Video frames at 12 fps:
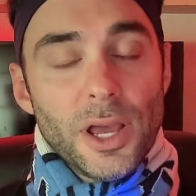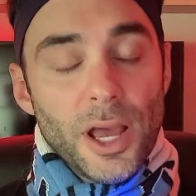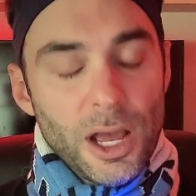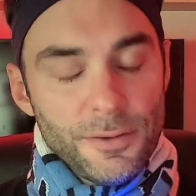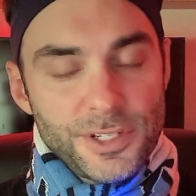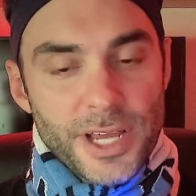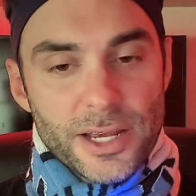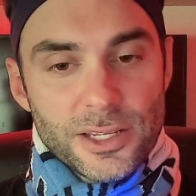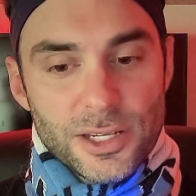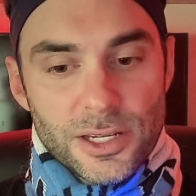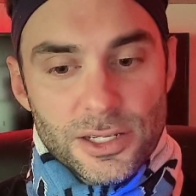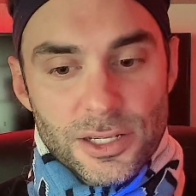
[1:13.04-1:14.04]
of
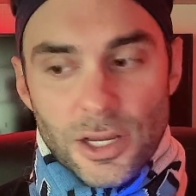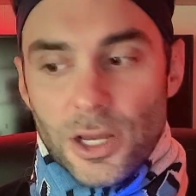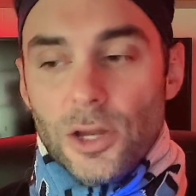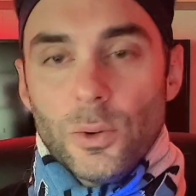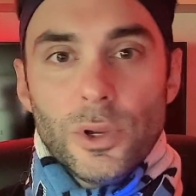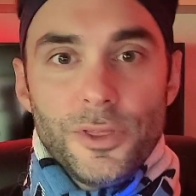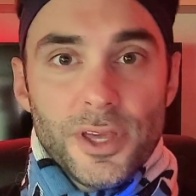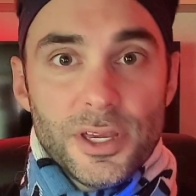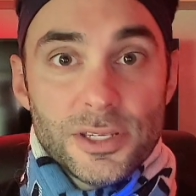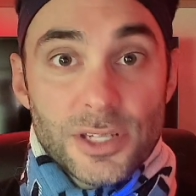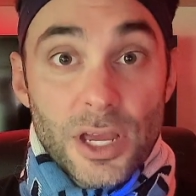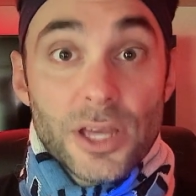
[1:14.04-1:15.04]
Texas with
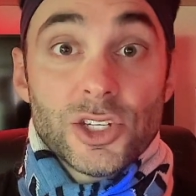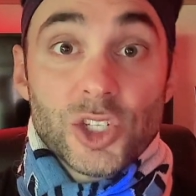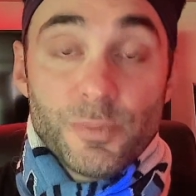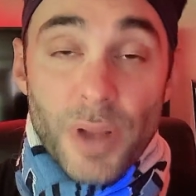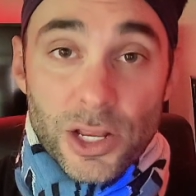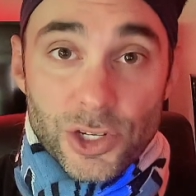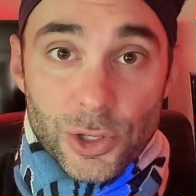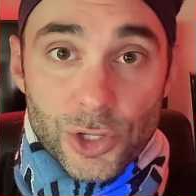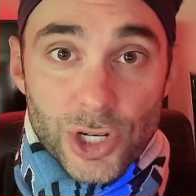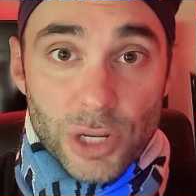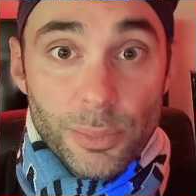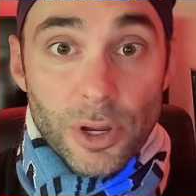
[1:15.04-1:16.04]
his
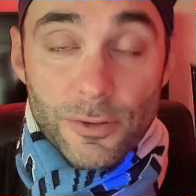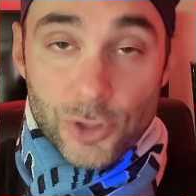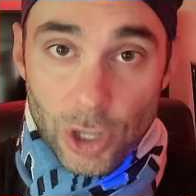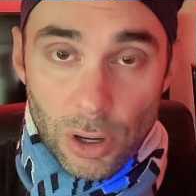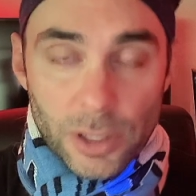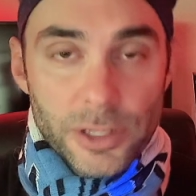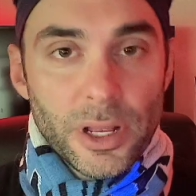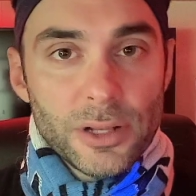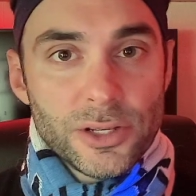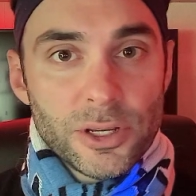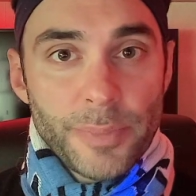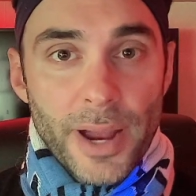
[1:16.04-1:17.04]
sponsorship of Charlie
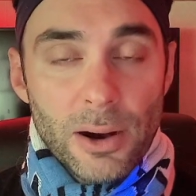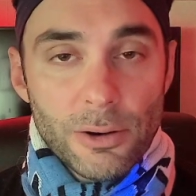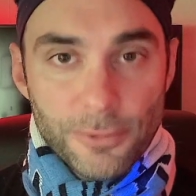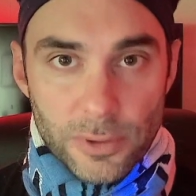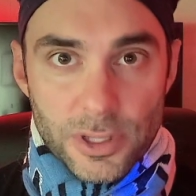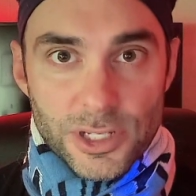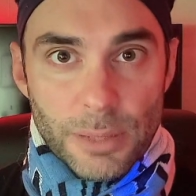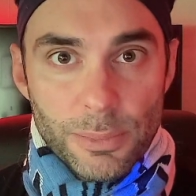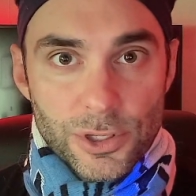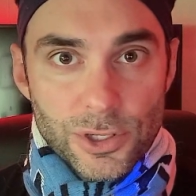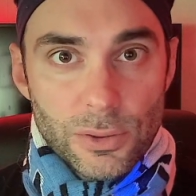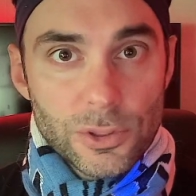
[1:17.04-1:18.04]
Delta Apparel for this
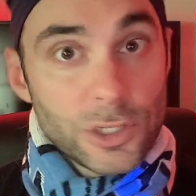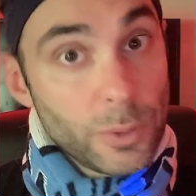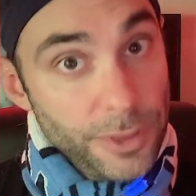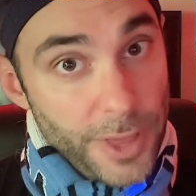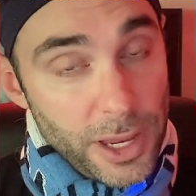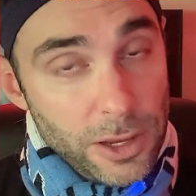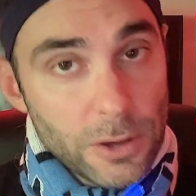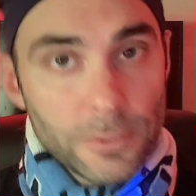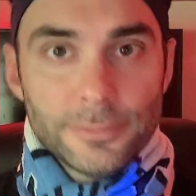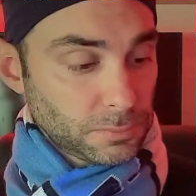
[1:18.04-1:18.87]
episode. So we thank you.